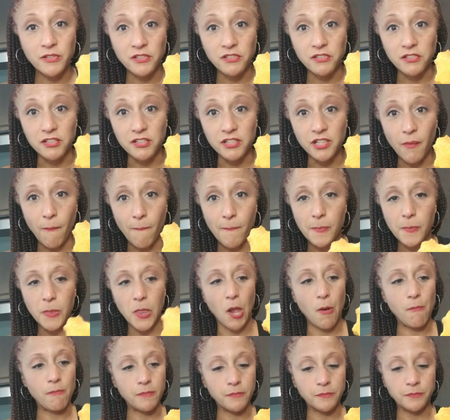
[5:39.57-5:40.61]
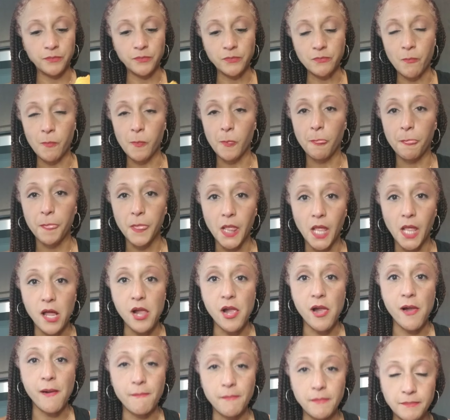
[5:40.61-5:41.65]
See?
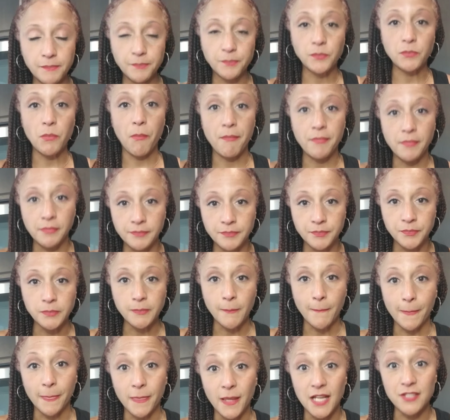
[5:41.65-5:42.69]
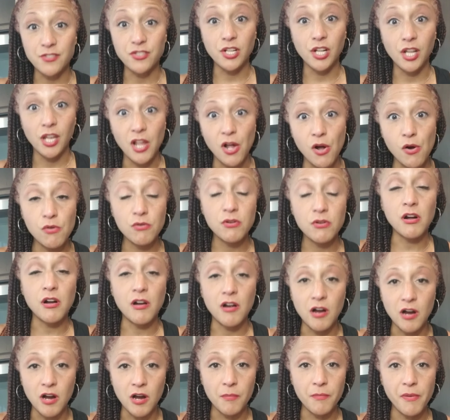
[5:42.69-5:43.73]
And that's a low
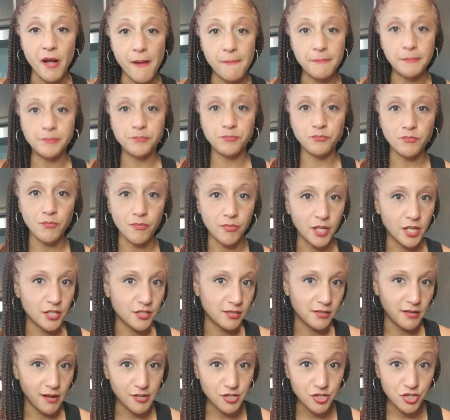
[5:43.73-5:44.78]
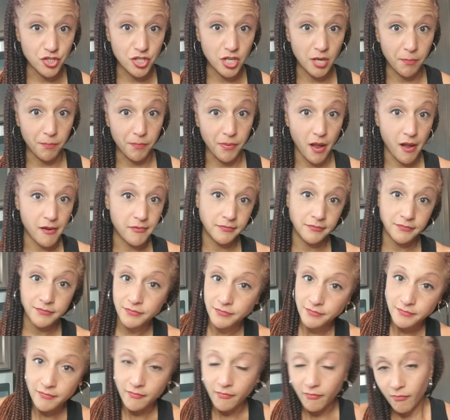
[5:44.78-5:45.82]
carb chip
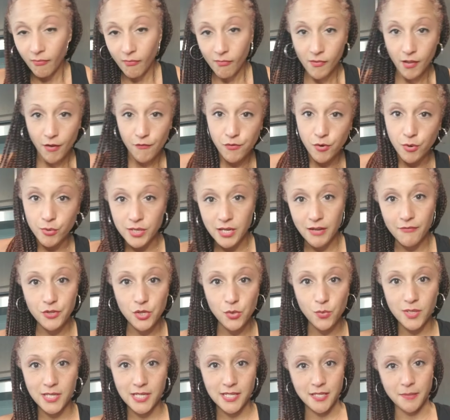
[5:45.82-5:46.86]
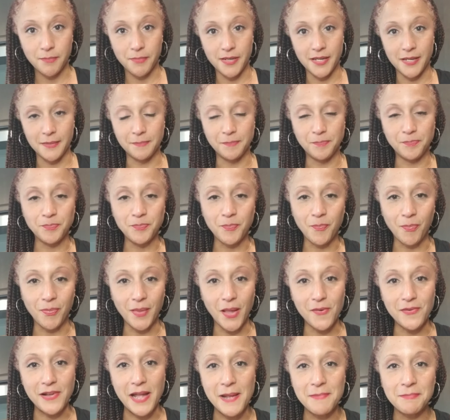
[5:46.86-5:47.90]
for whatever you want to dip it in.
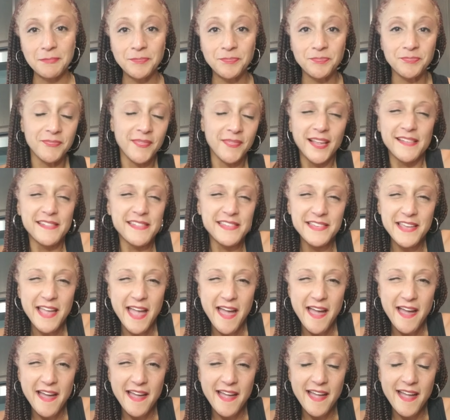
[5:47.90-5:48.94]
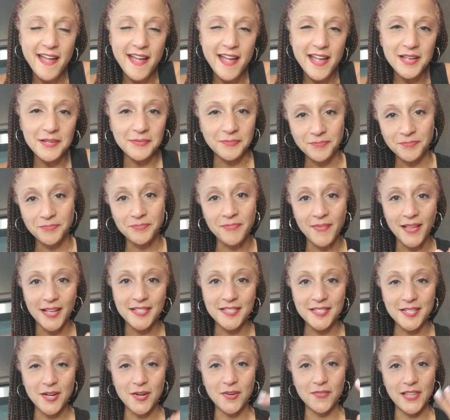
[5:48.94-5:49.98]
Okay? Yay!
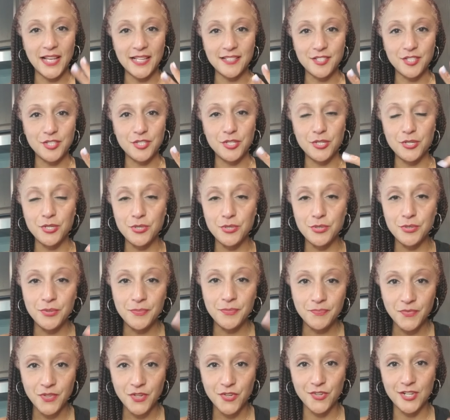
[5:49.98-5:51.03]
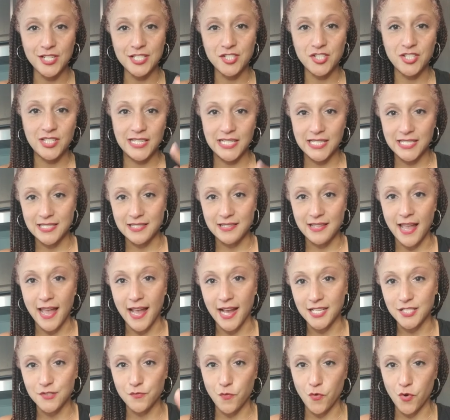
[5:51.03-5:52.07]
So that's 2 crunchy
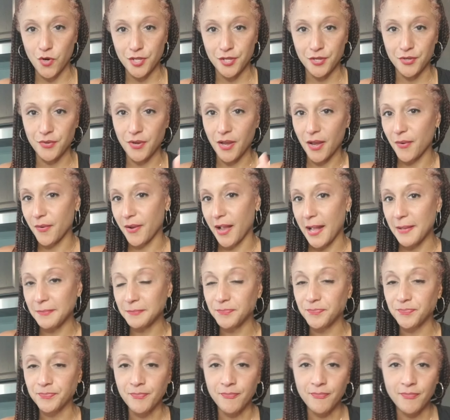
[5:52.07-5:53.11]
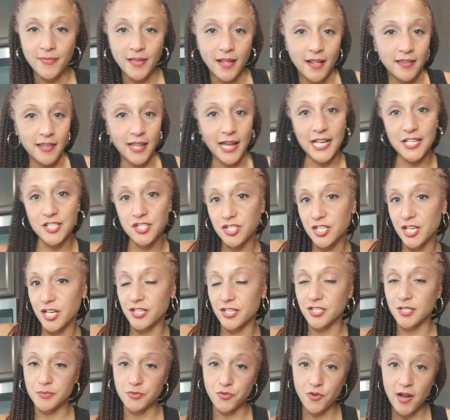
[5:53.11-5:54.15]
snacks for you. Okay? Like, share,
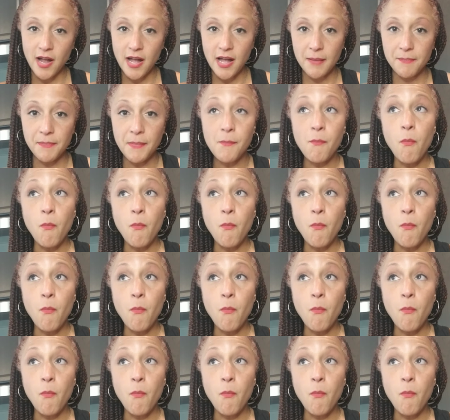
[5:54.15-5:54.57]
subscribe.